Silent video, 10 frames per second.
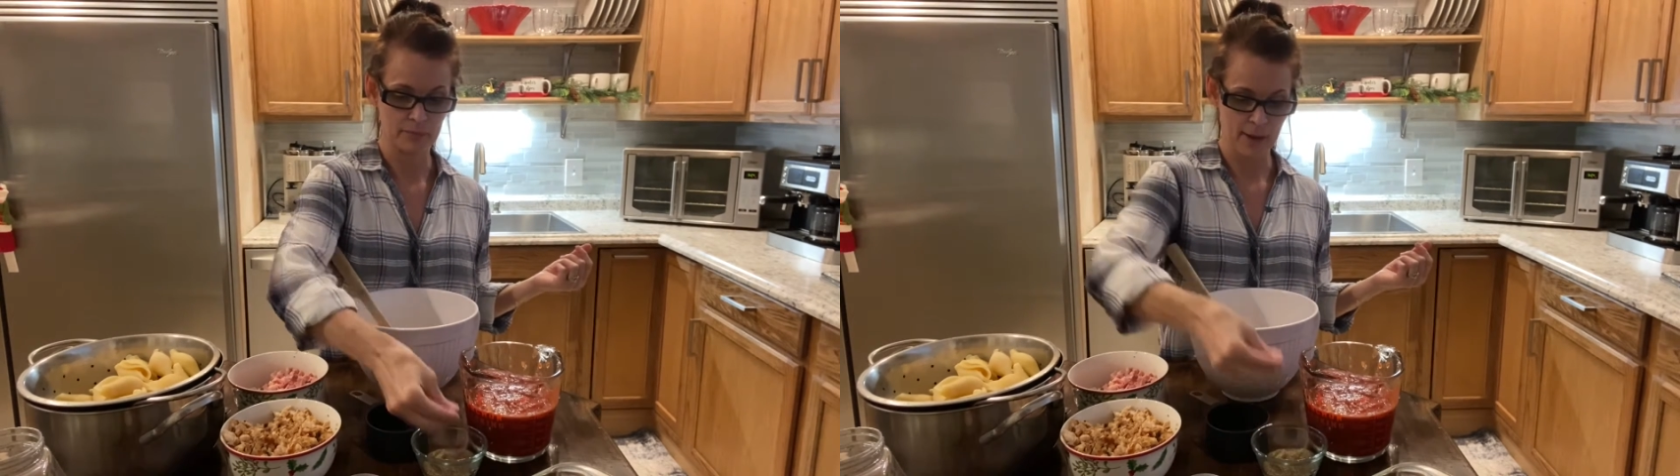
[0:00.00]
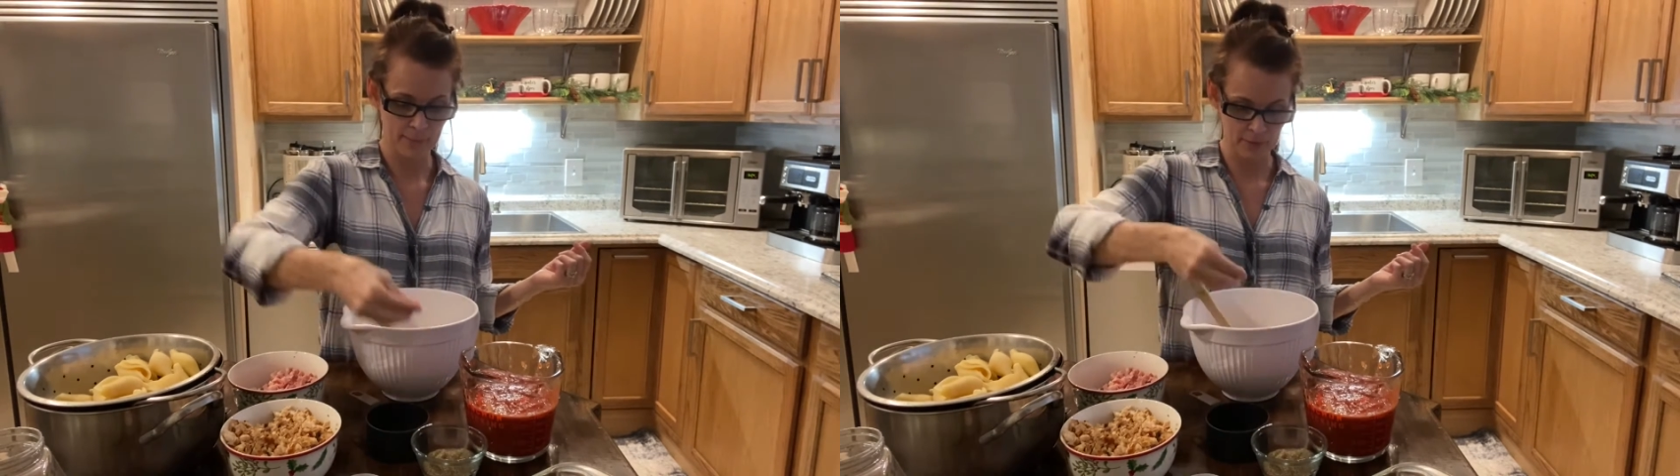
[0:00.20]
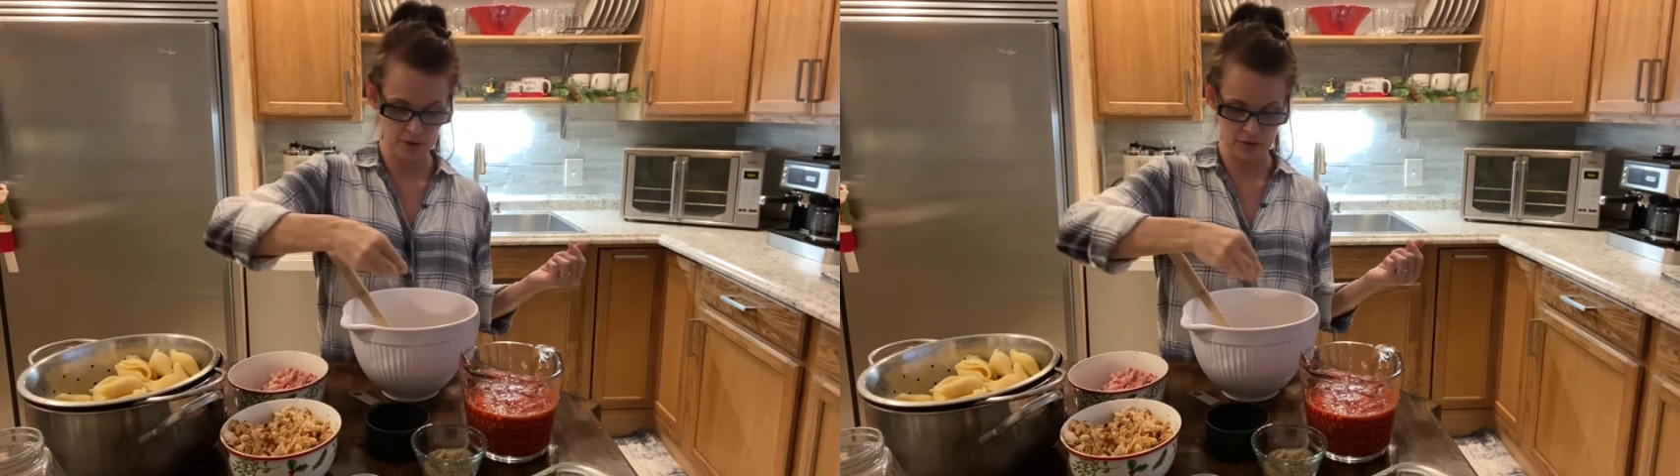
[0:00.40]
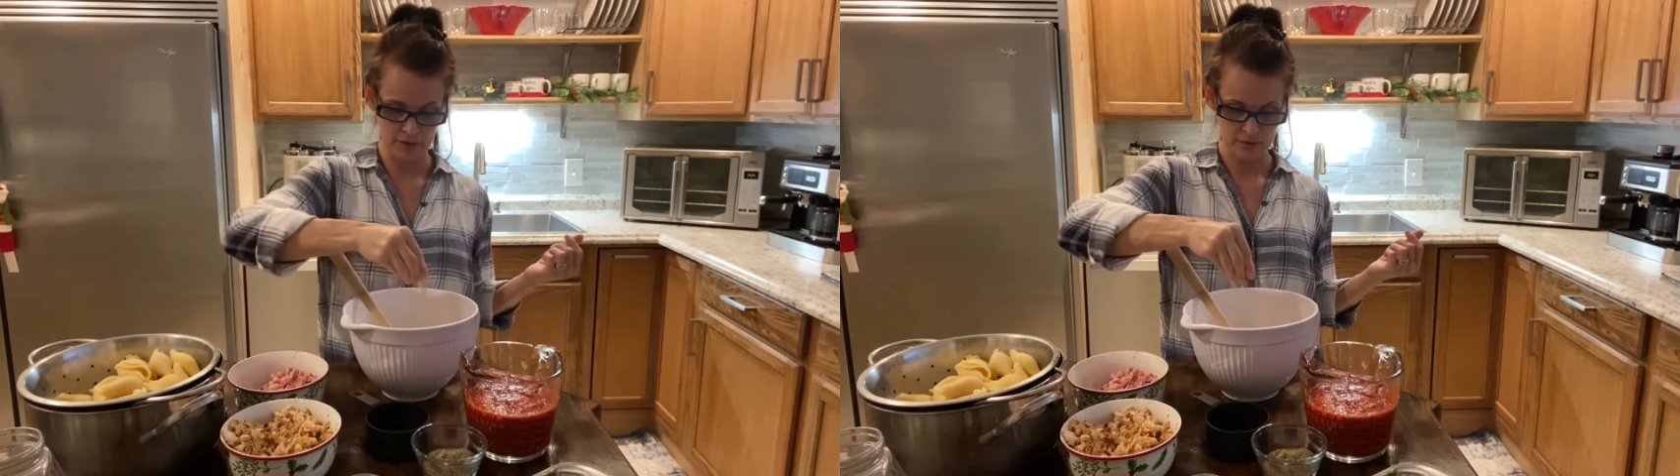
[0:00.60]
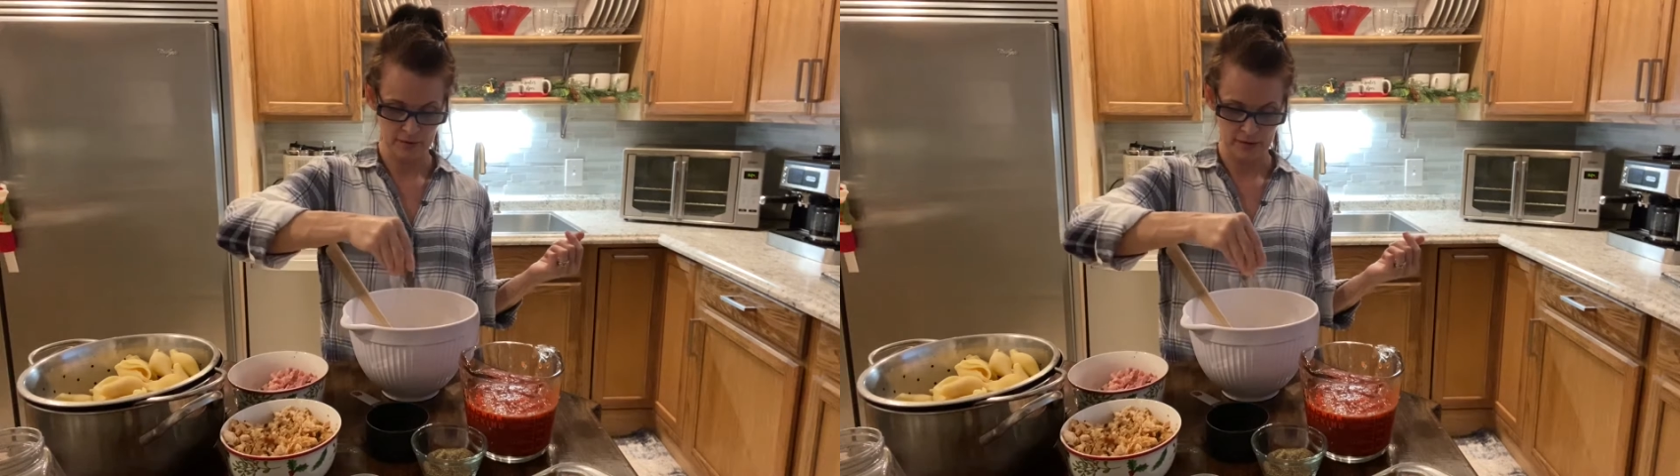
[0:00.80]
pepper,
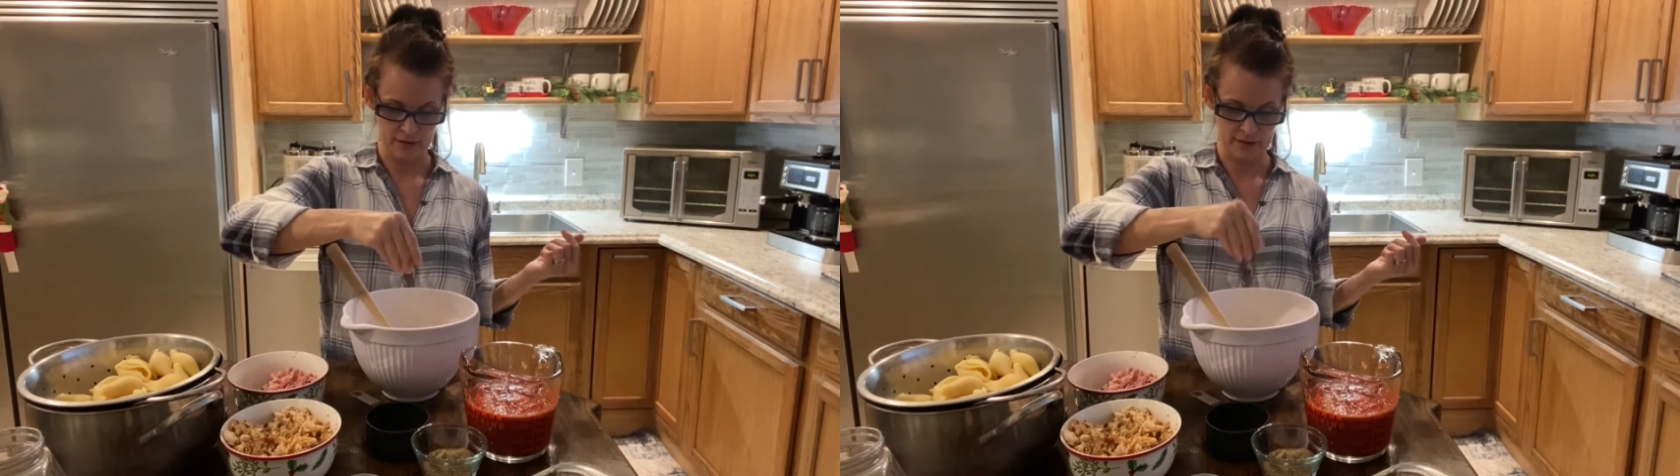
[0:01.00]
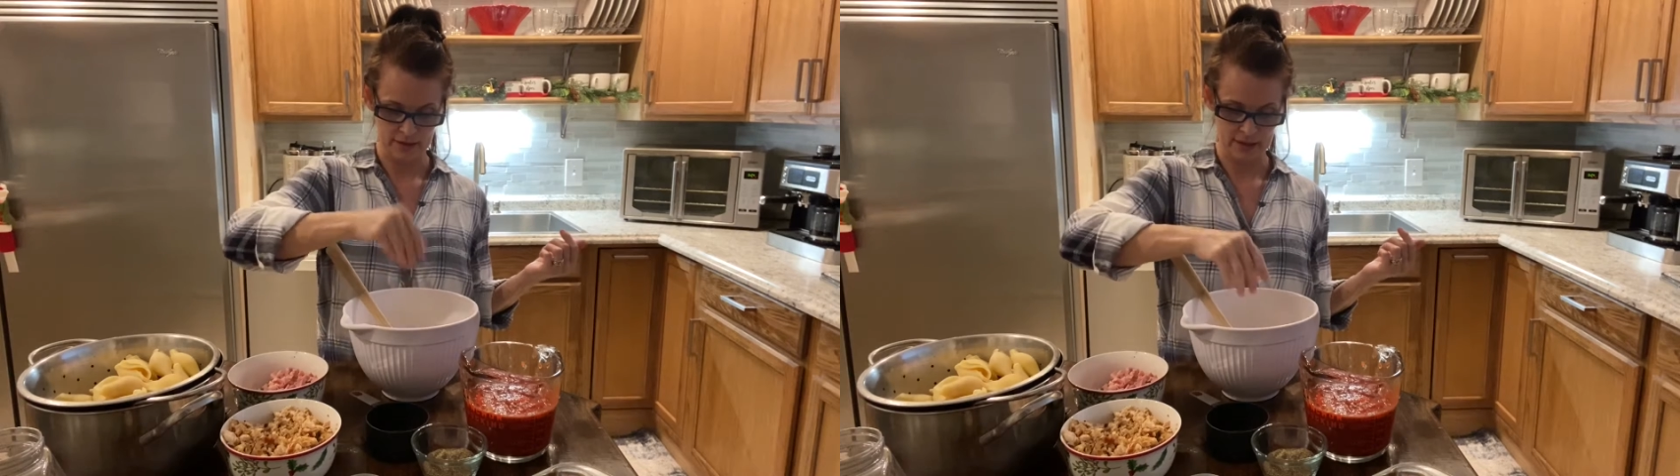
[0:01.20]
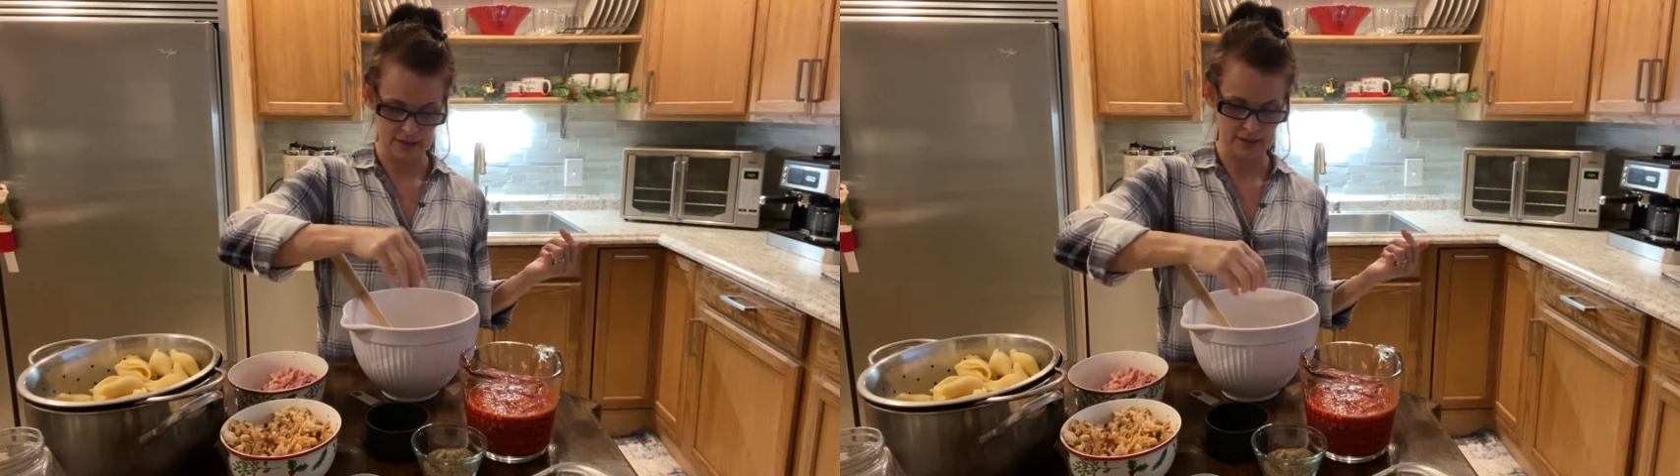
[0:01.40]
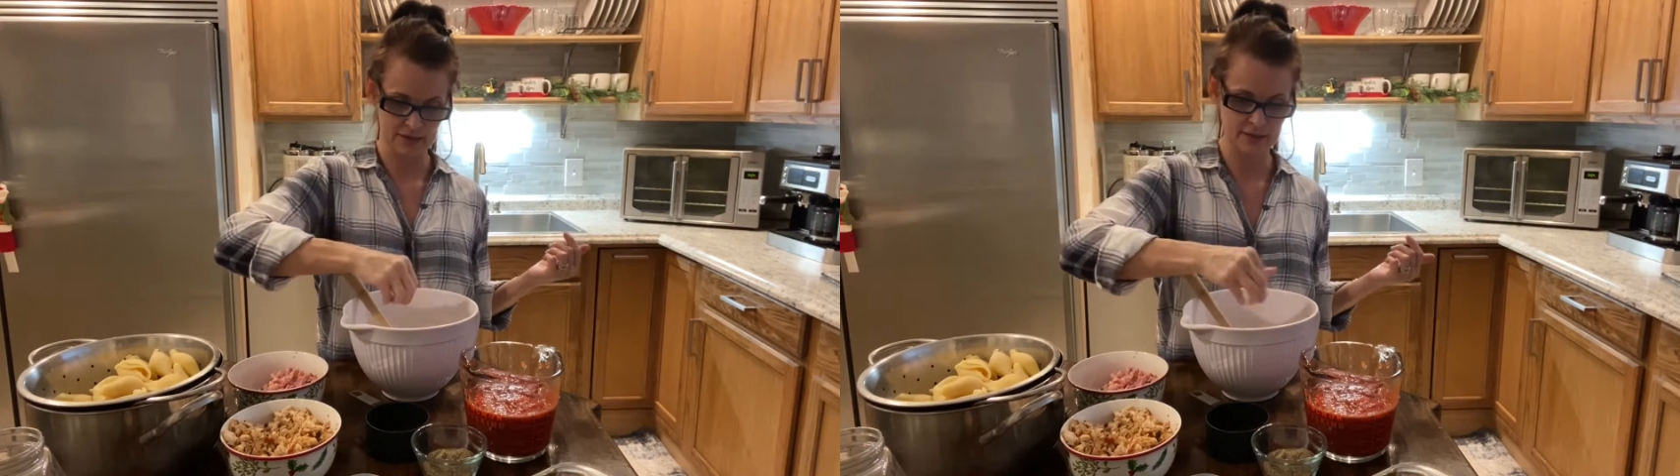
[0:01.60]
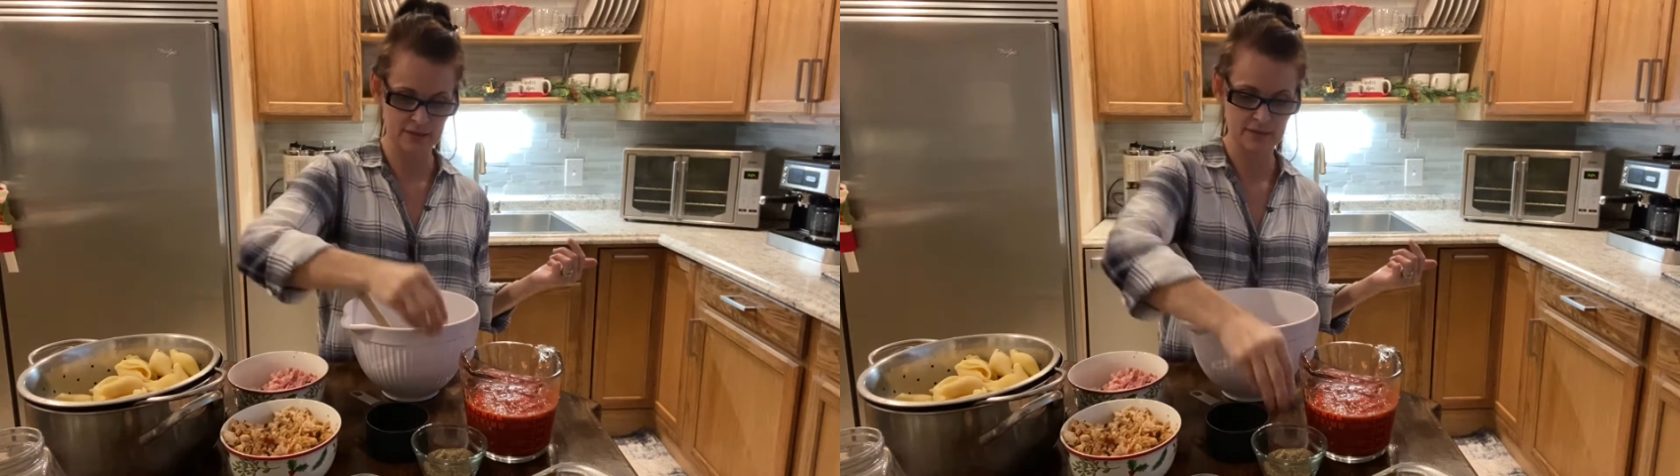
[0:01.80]
a
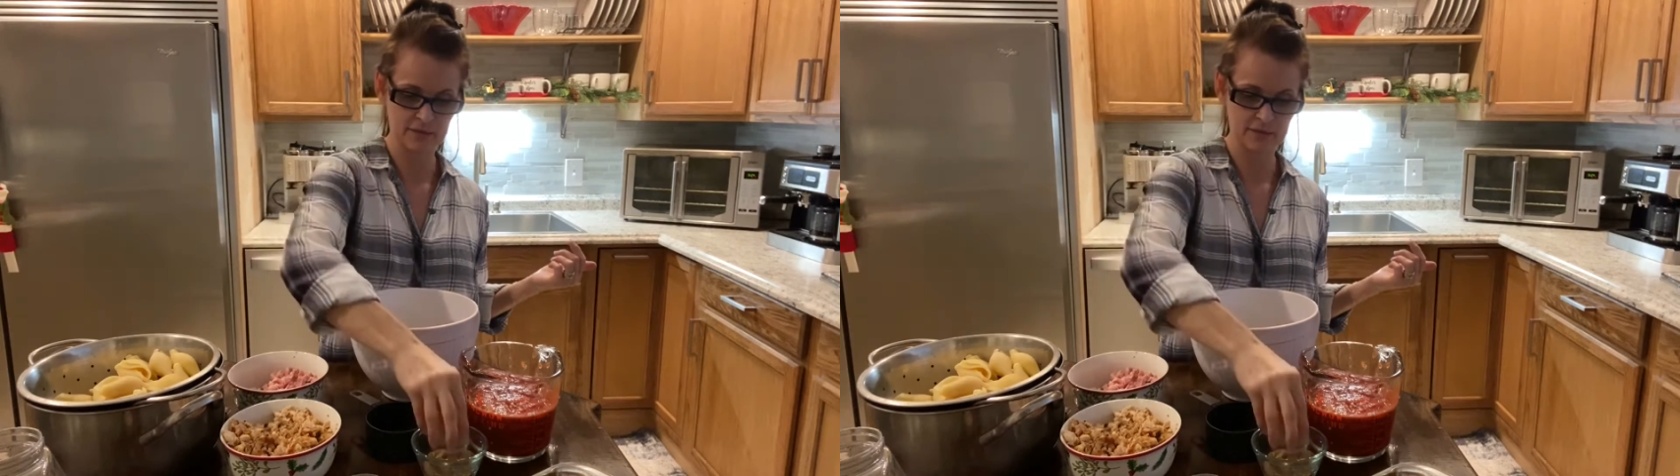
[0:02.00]
nice